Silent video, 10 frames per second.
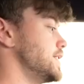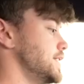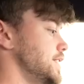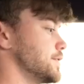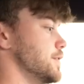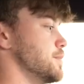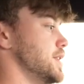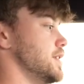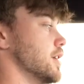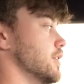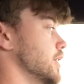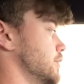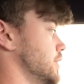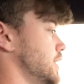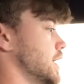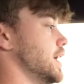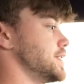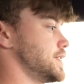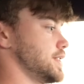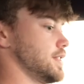seats for me are like really
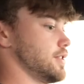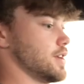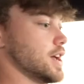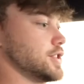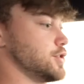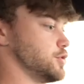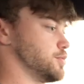nice, and they're not too